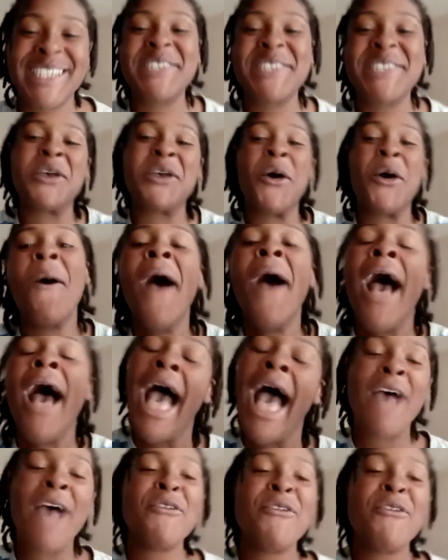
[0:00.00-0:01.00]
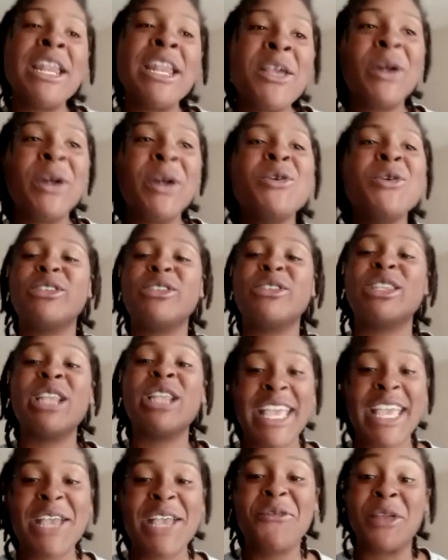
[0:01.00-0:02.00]
So for anyone who's
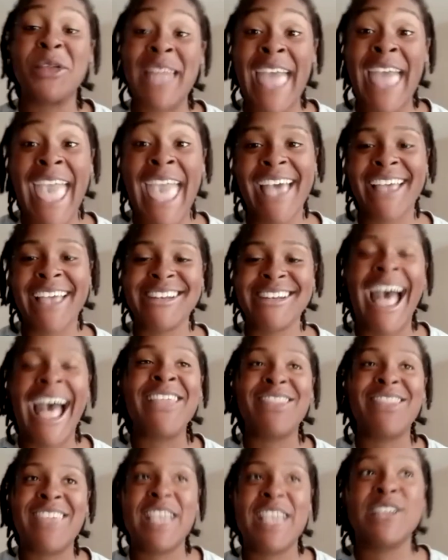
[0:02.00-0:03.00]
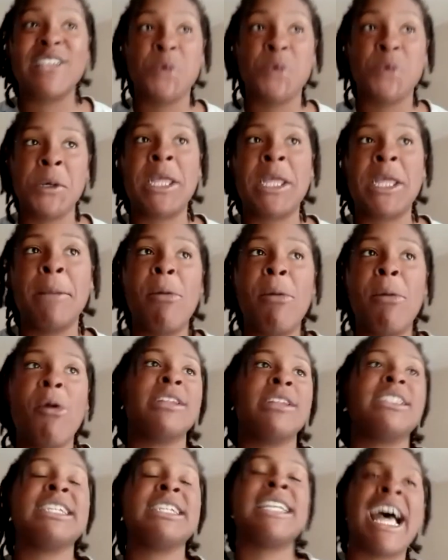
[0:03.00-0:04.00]
looking for land, I think it's really important
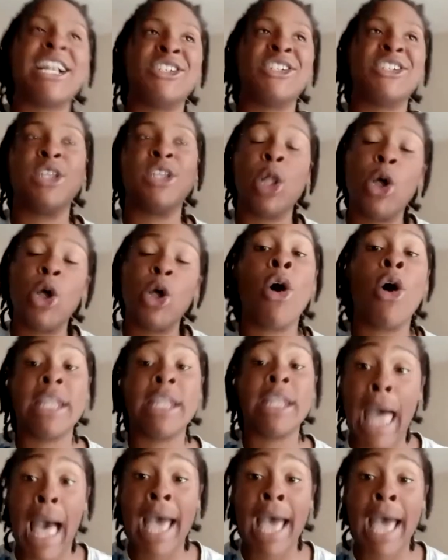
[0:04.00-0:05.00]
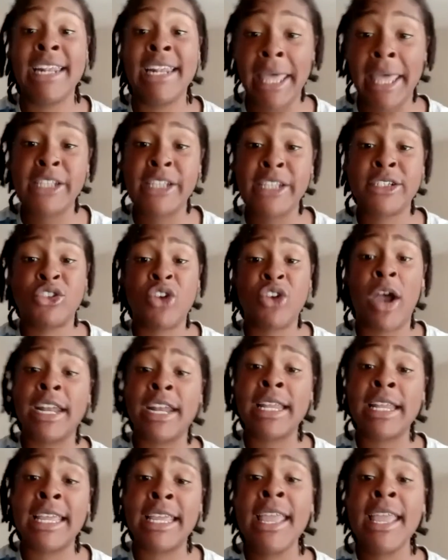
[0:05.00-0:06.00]
to not just look online and
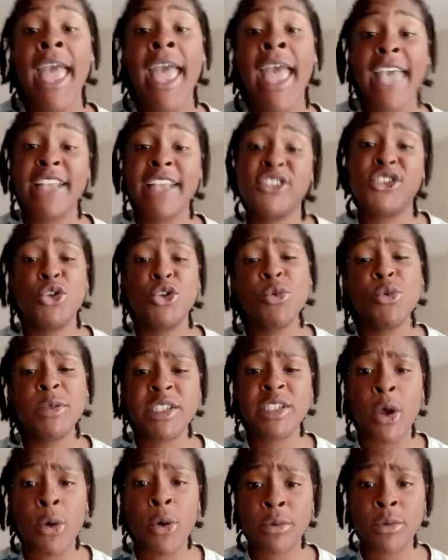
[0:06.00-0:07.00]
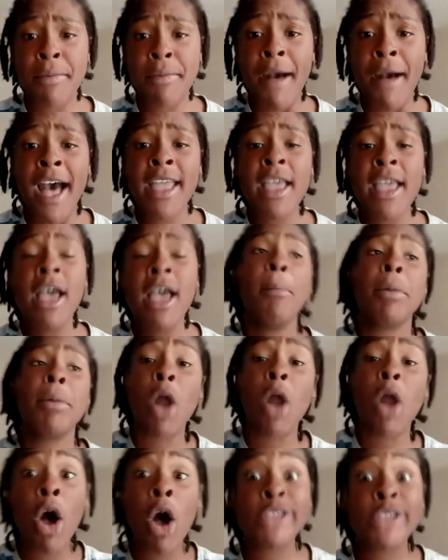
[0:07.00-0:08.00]
electronically and see who it's owned by, but
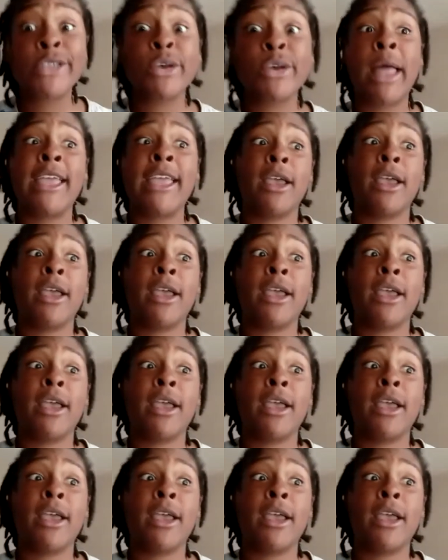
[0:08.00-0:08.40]
also like